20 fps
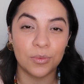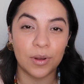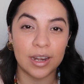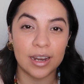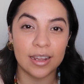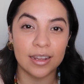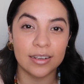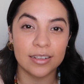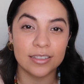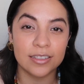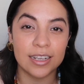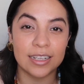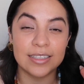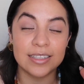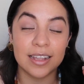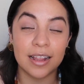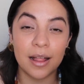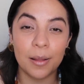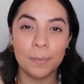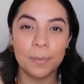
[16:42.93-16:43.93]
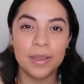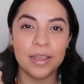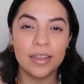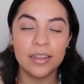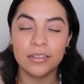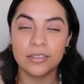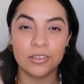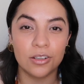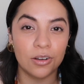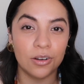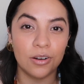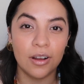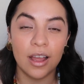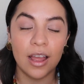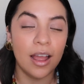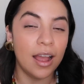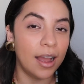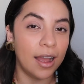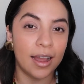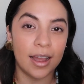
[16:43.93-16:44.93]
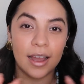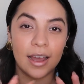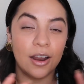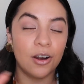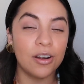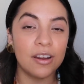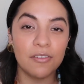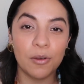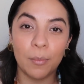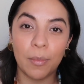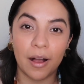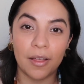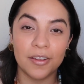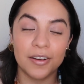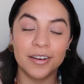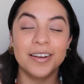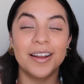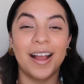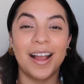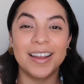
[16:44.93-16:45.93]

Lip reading: when it gets clumpy. So I don't even bother.